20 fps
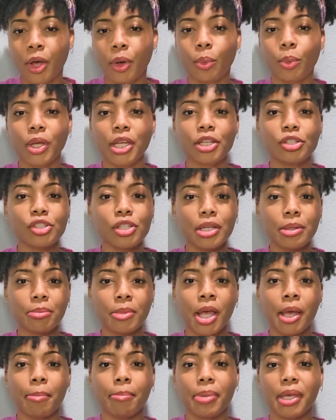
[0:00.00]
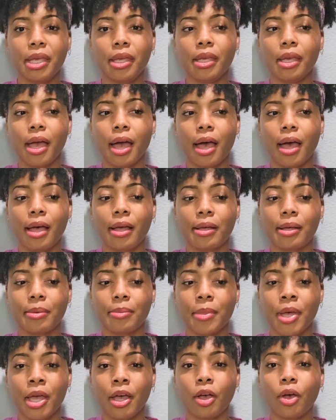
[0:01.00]
We should be
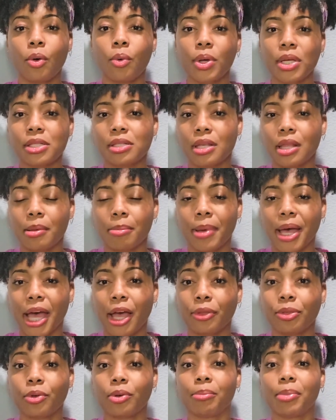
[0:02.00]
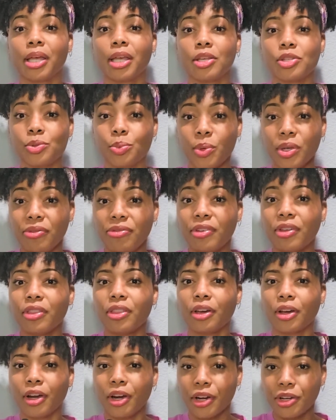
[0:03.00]
going to the bathroom because we feel
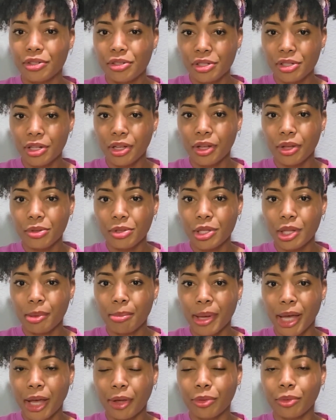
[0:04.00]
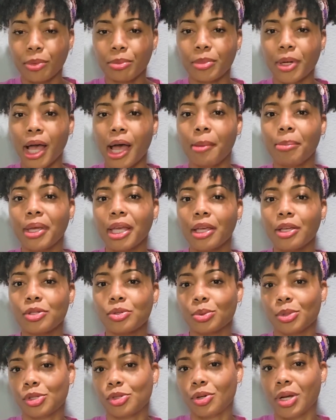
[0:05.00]
the urge to go to the bathroom, not
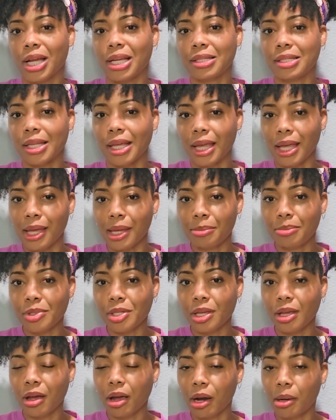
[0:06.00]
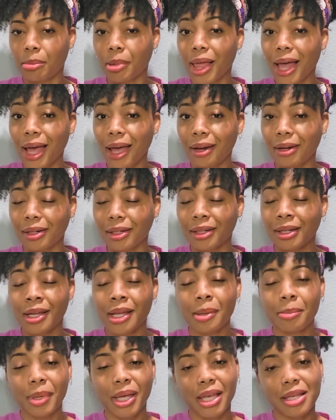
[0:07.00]
because we're trying to empty our bladder,
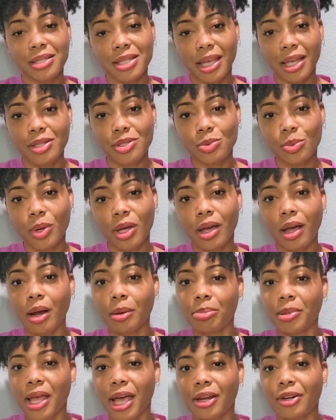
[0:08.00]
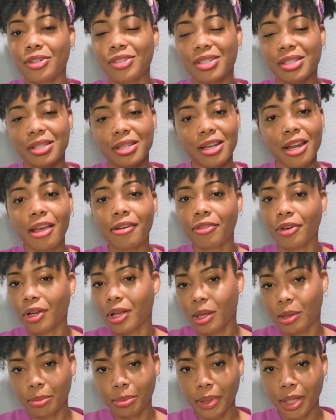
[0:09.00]
because guess what? Our bladder is never
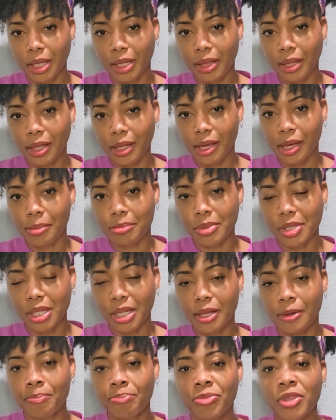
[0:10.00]
completely empty.